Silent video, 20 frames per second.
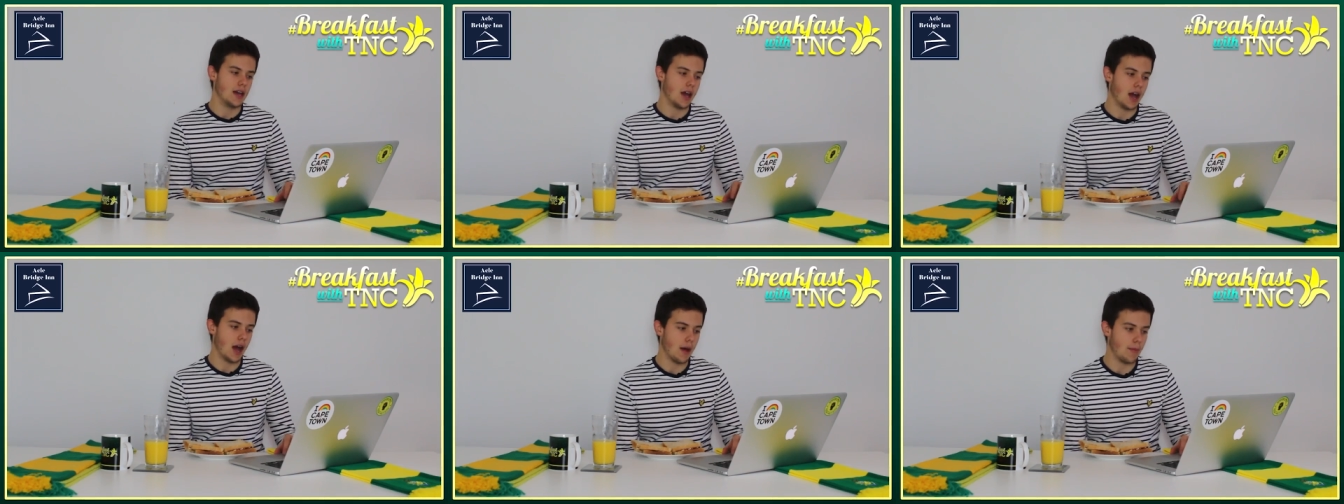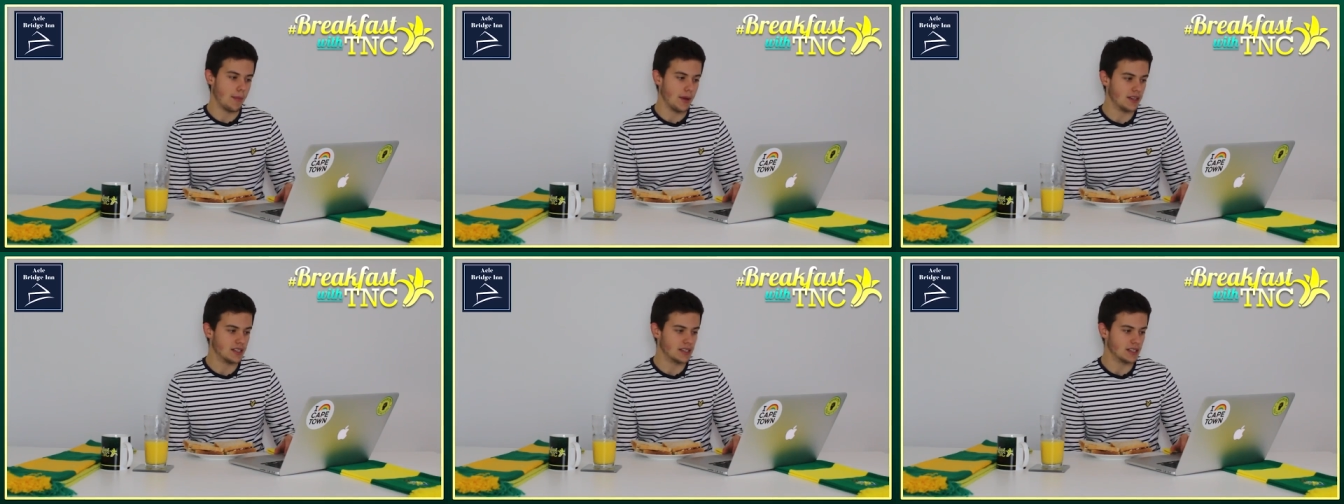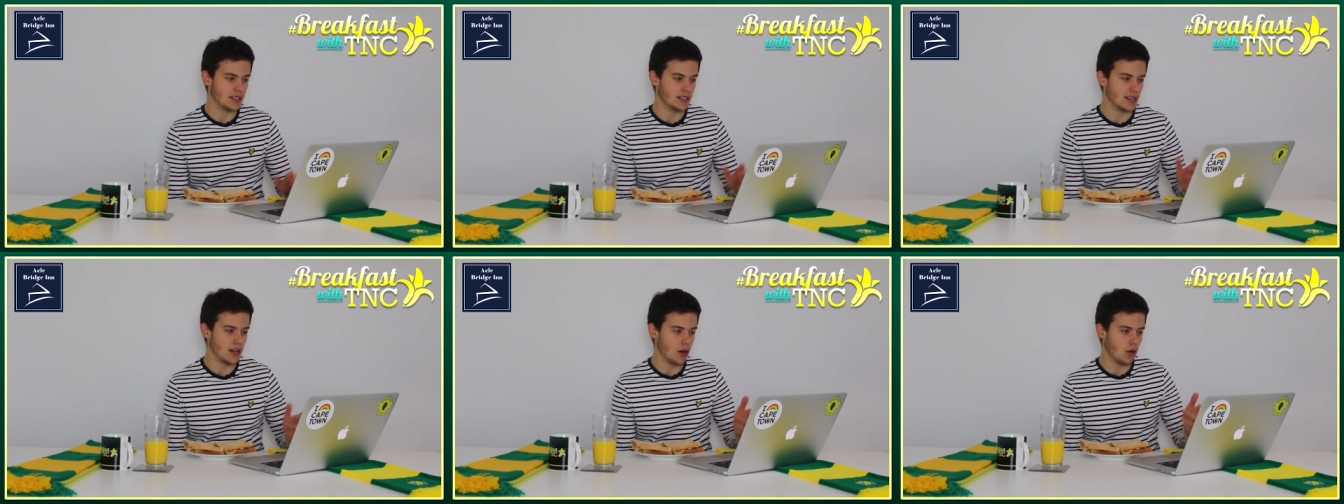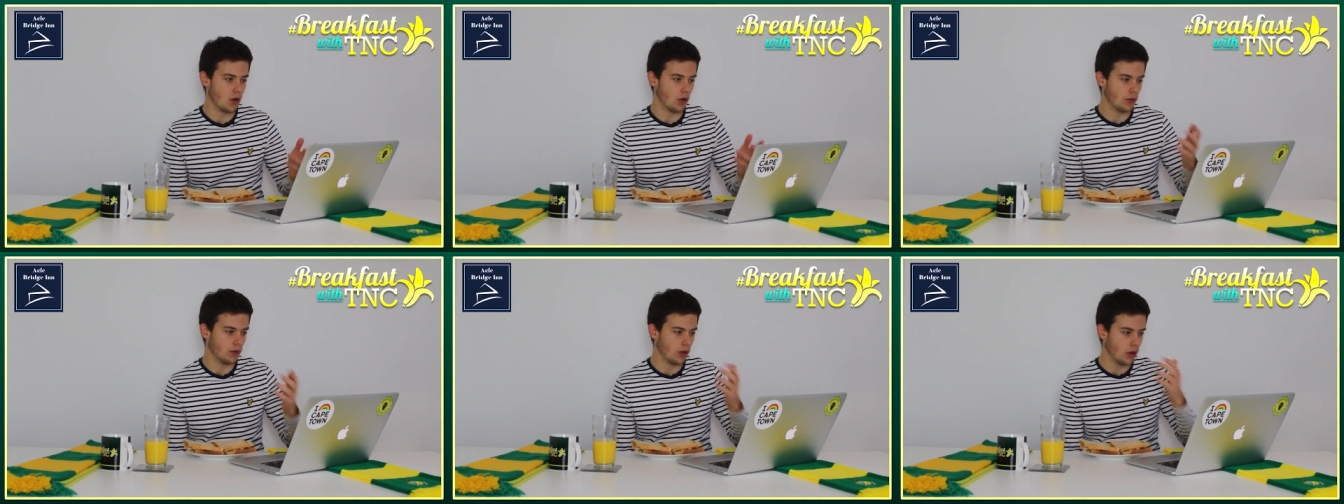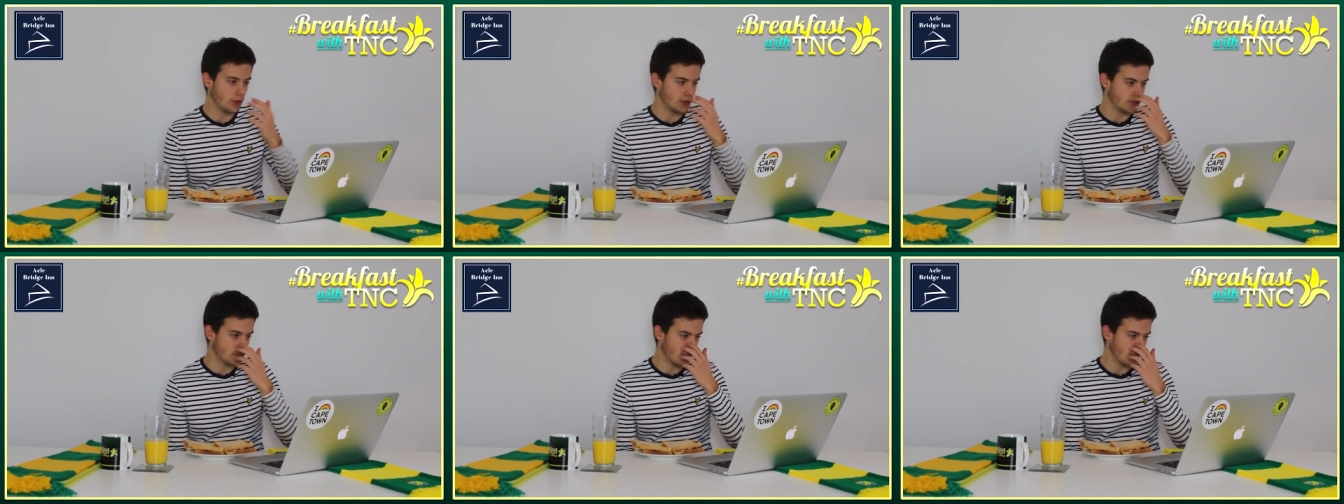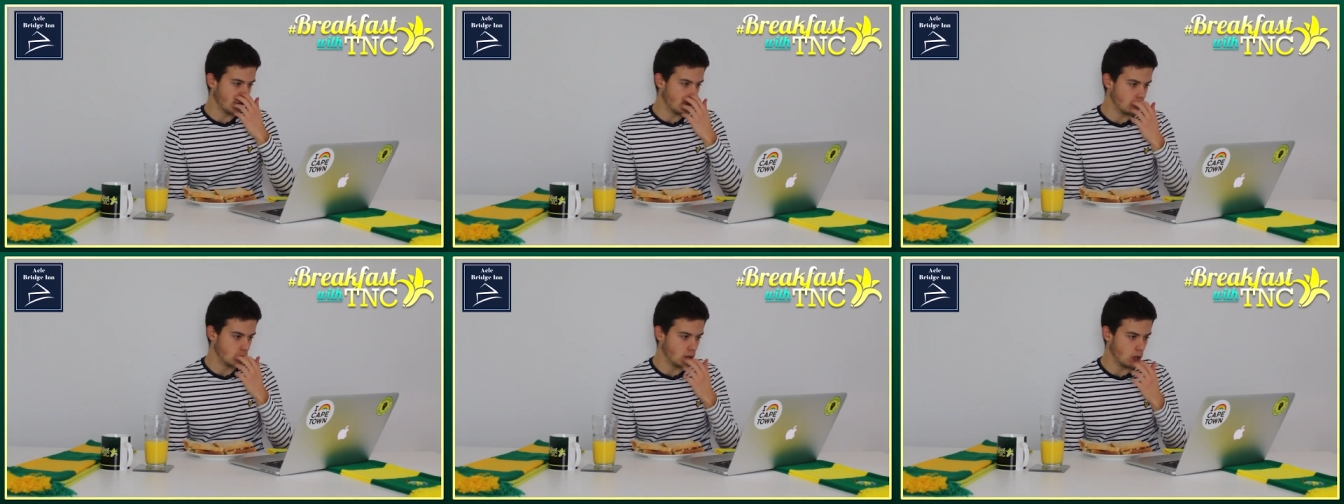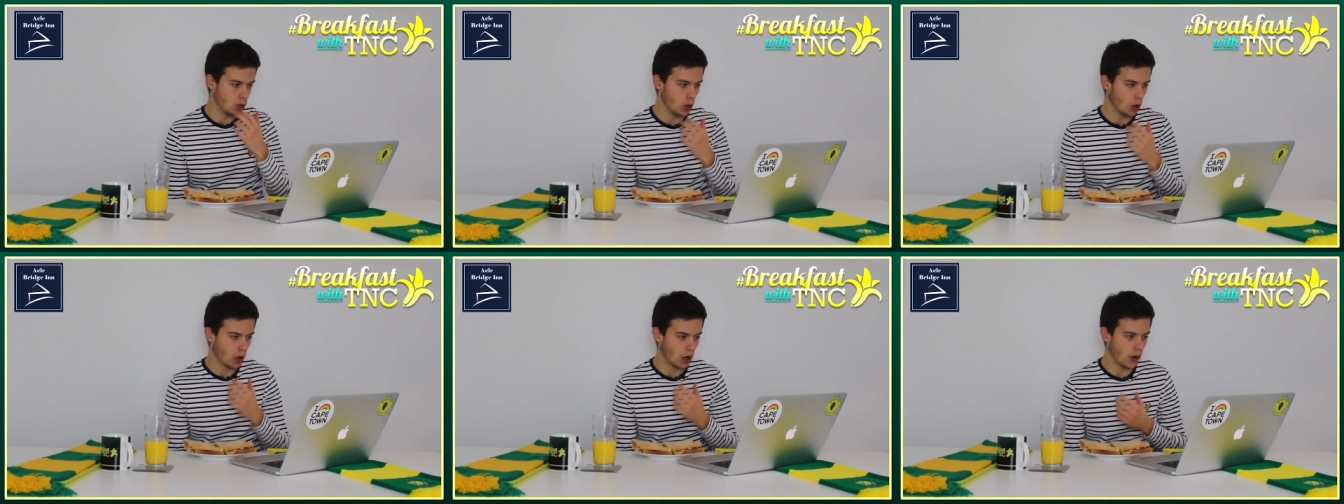But it says here on the
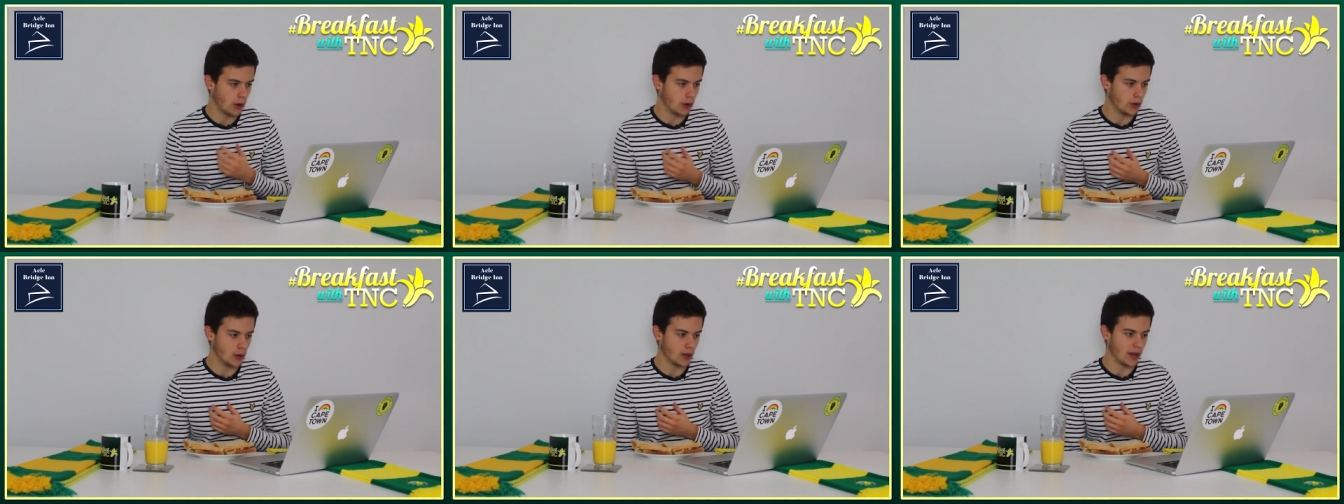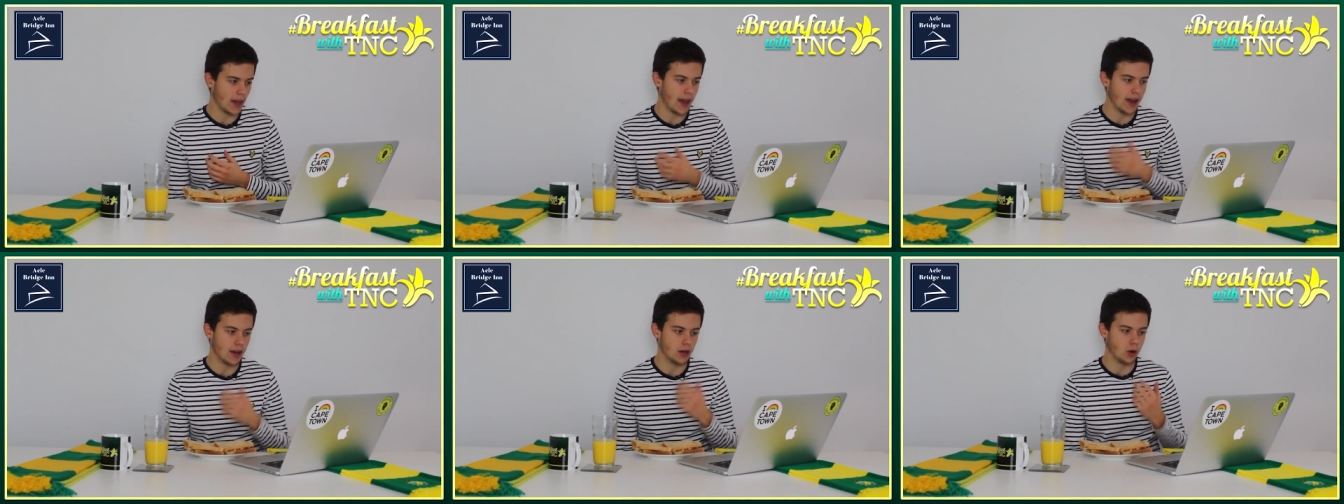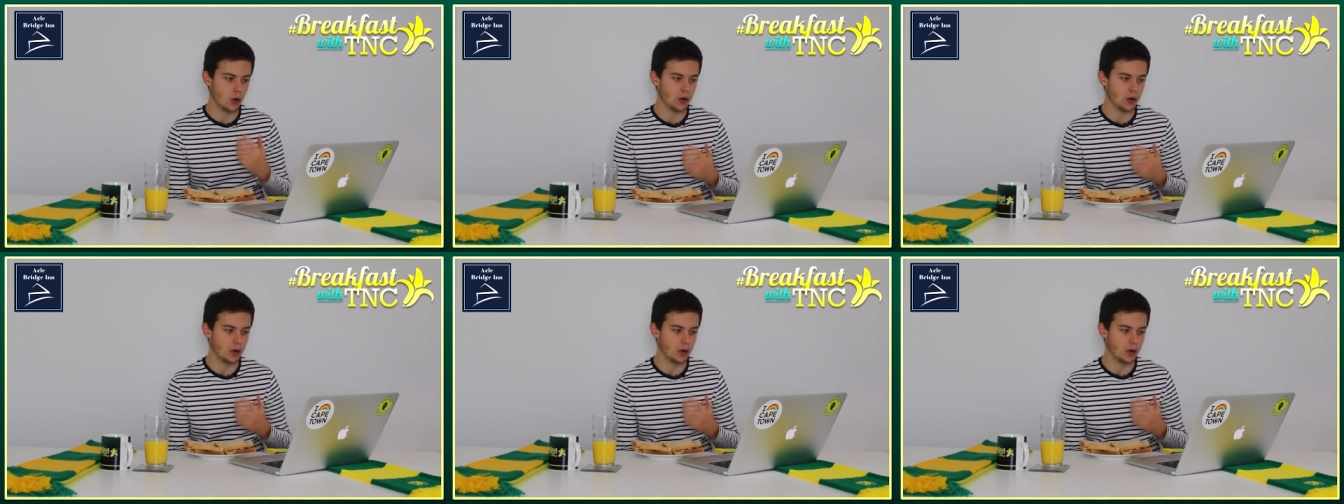72.co.uk,